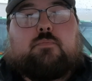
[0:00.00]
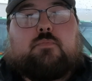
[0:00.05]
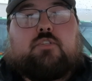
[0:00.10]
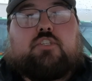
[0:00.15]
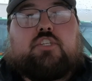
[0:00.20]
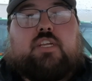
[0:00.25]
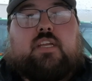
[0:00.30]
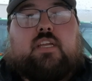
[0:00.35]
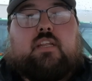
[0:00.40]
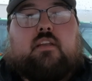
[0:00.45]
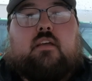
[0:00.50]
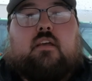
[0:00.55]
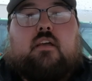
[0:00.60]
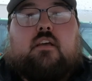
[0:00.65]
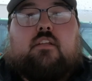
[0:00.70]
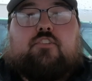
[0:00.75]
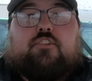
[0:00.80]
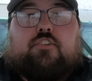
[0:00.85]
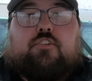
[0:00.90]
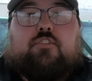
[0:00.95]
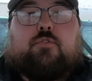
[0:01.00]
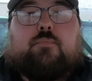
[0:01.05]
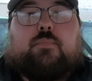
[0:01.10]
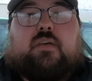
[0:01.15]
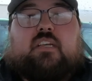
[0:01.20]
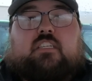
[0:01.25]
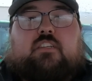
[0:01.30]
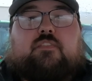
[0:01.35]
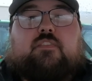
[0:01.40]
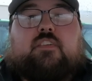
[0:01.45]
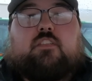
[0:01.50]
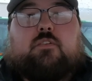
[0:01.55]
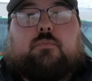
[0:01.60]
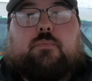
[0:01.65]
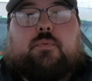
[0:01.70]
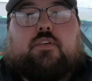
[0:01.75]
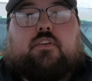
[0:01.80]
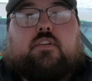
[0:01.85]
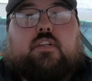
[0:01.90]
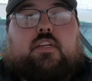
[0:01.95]
machine to the best of its
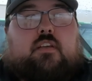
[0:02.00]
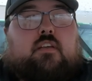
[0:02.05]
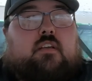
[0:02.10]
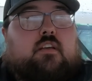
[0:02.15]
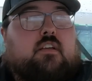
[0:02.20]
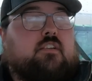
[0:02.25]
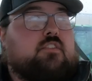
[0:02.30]
ability.